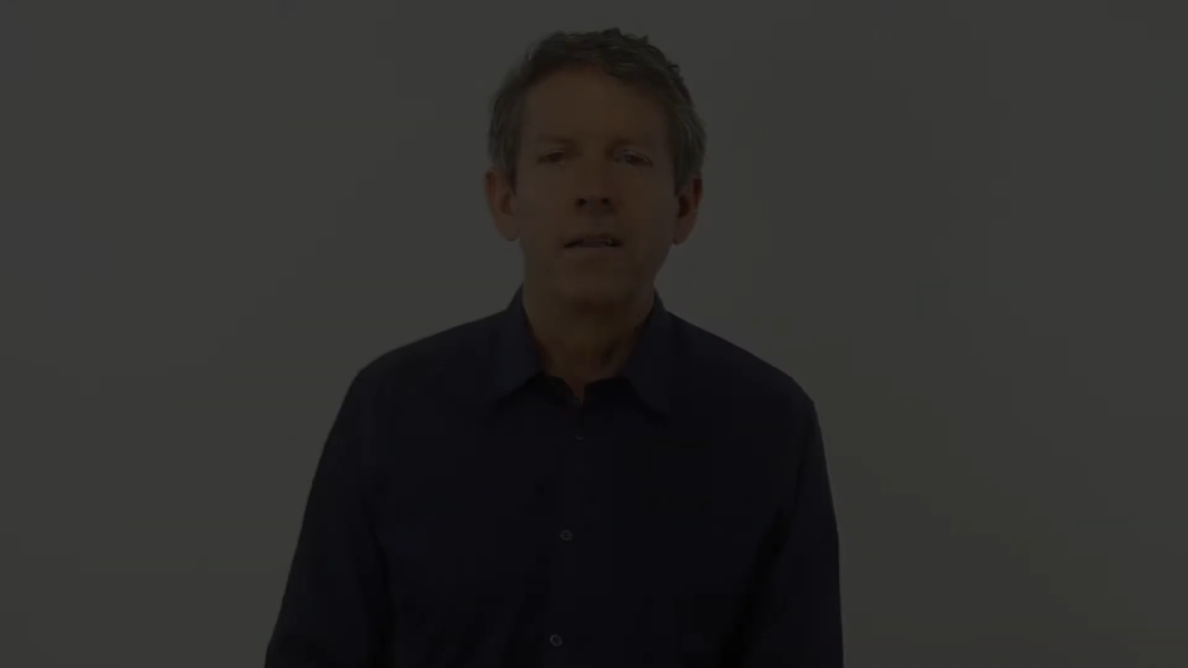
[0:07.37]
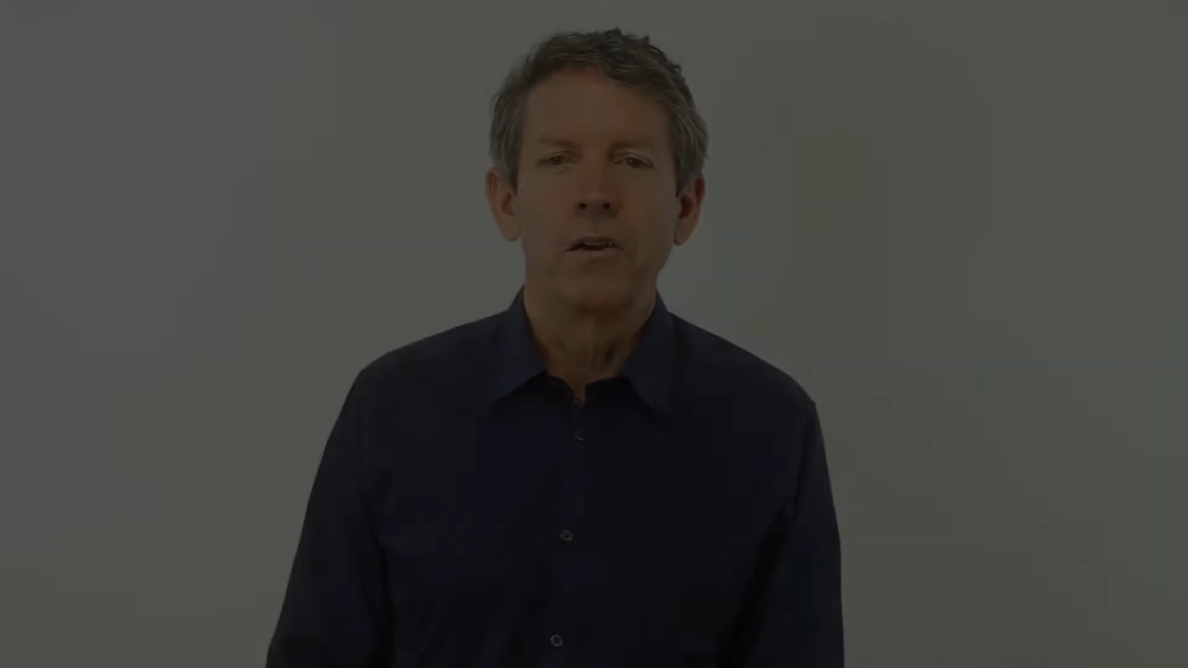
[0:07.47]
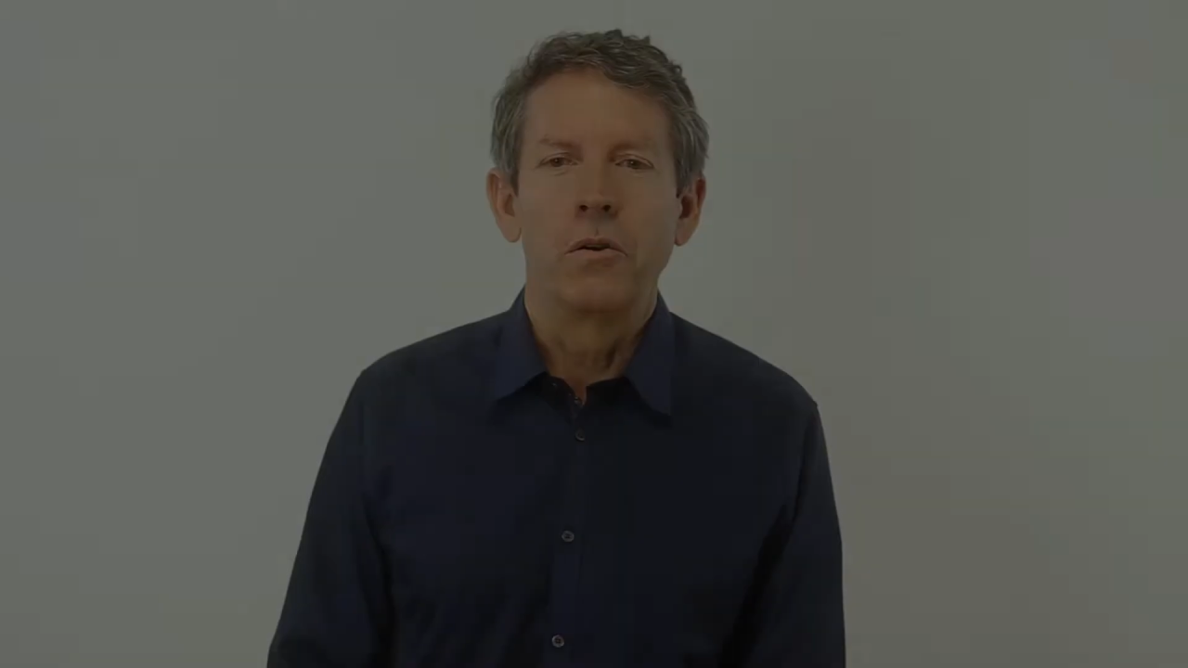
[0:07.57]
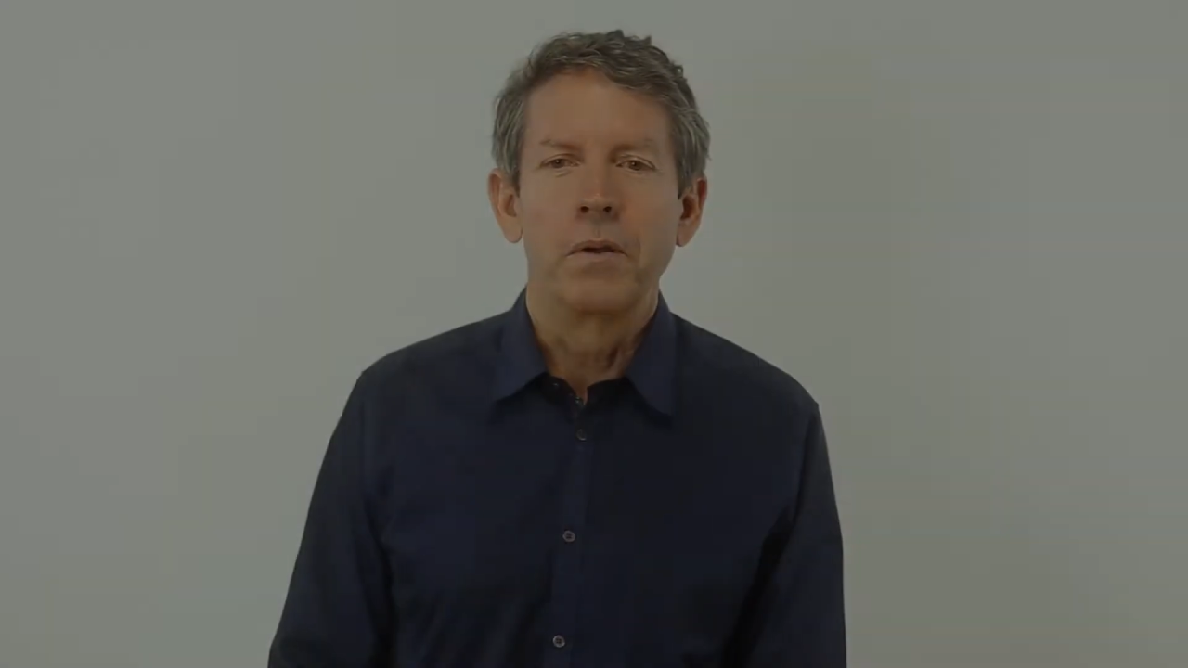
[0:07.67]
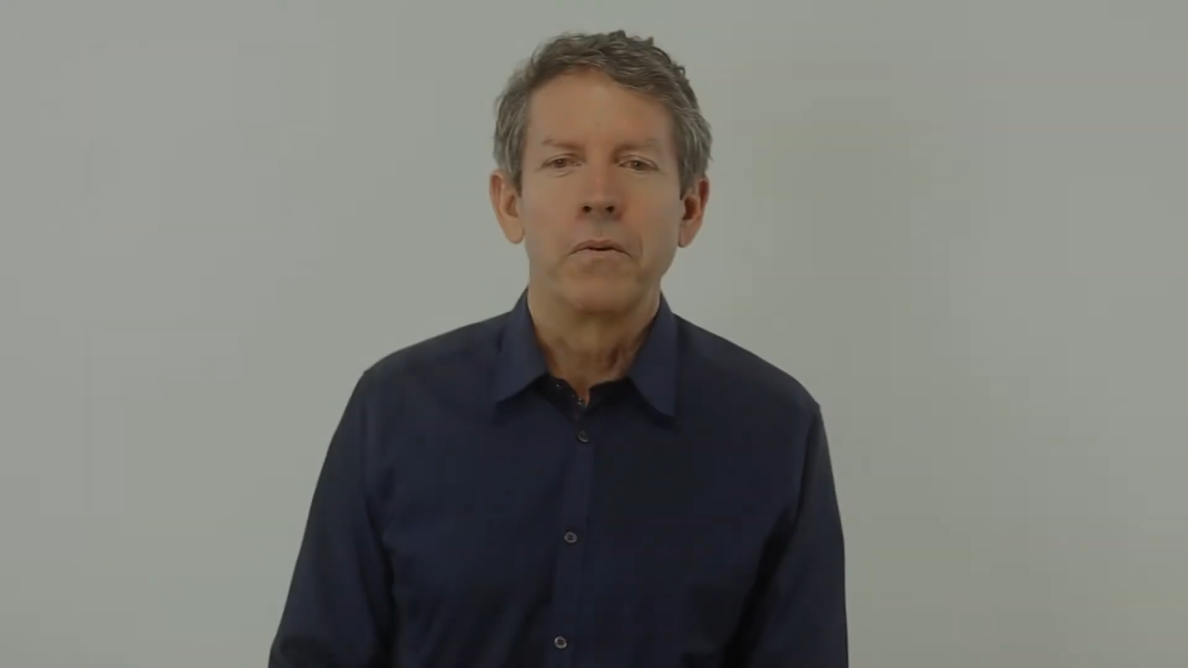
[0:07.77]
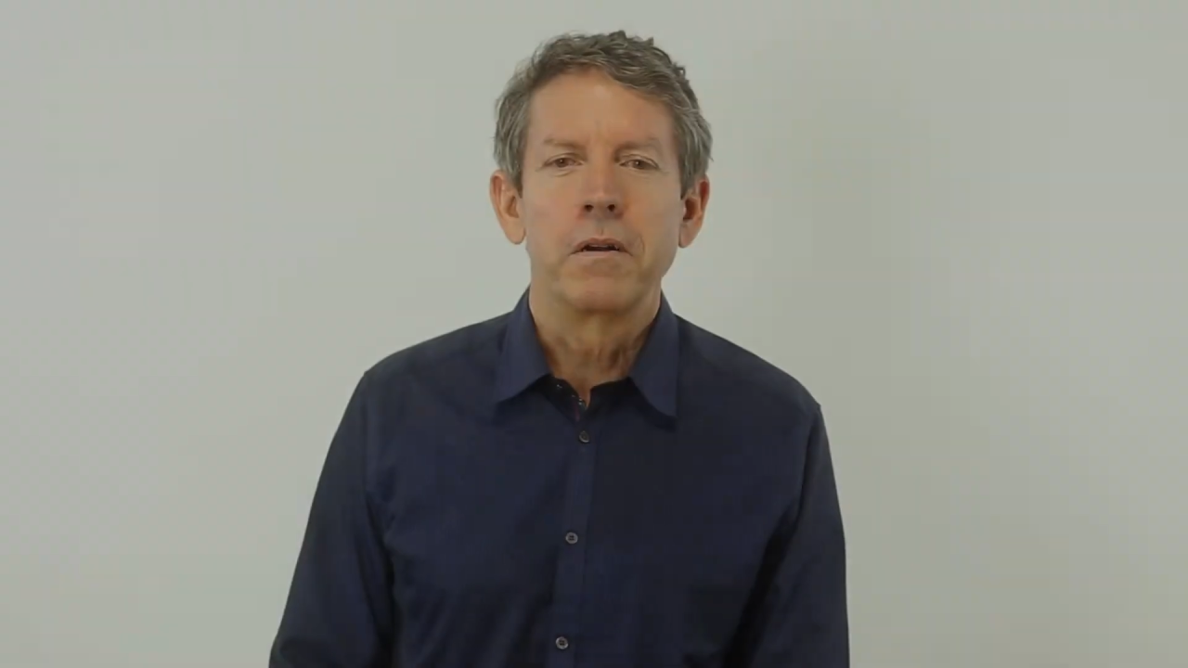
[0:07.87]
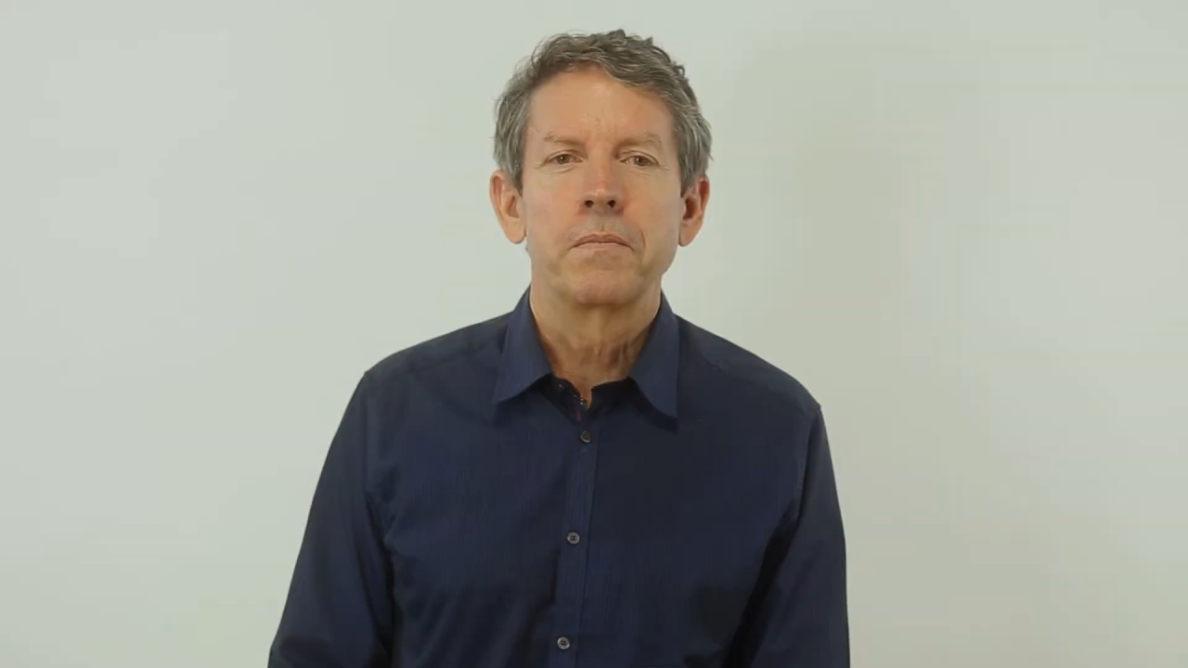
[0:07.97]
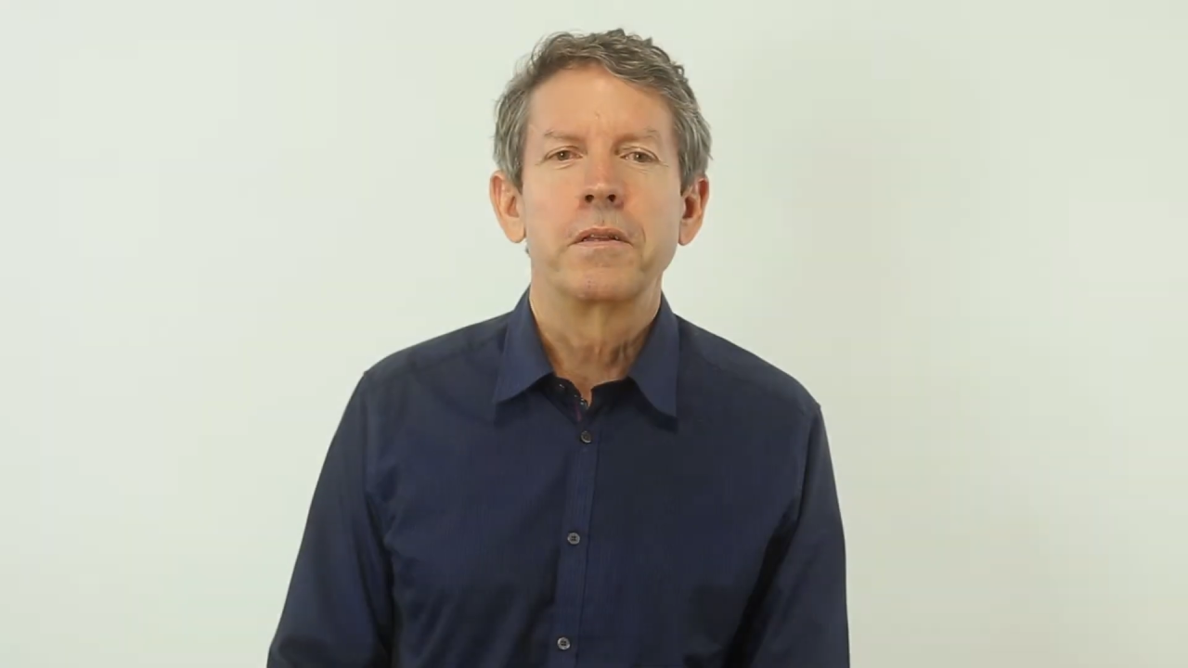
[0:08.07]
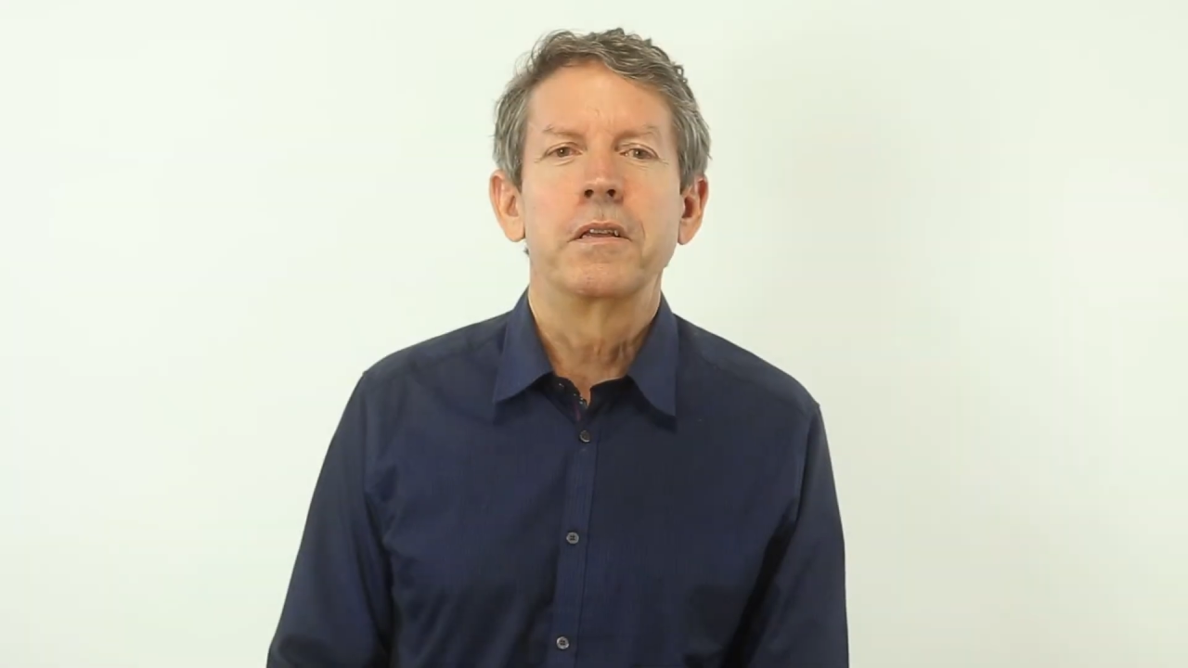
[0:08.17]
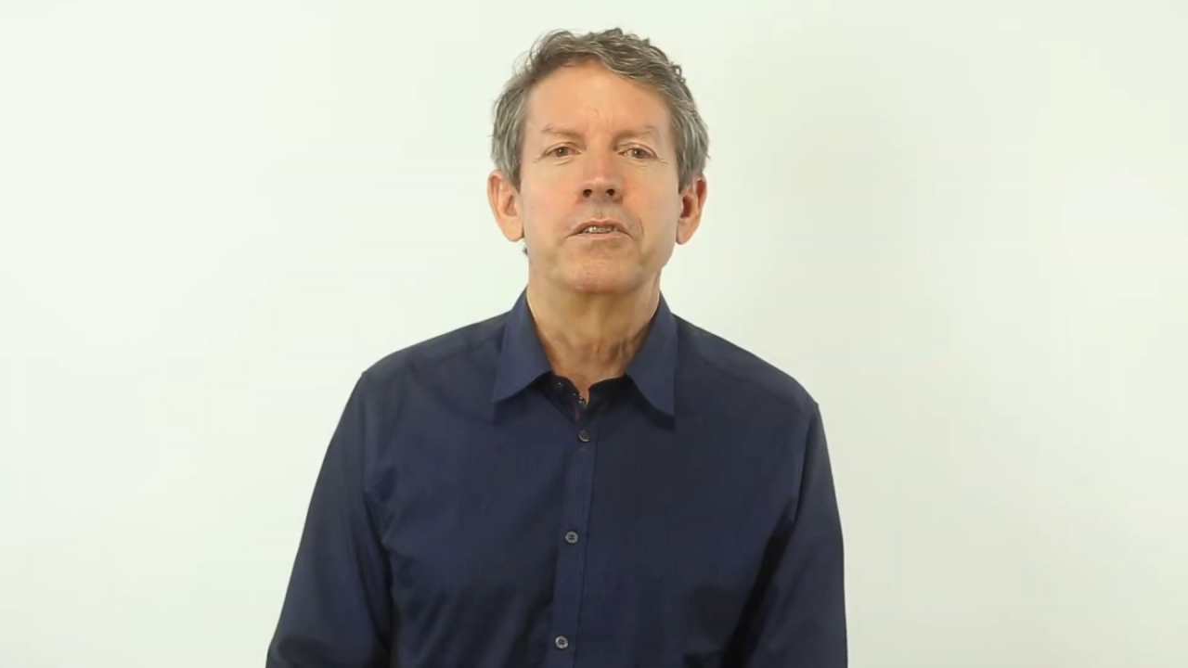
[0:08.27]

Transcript: Hello and welcome to the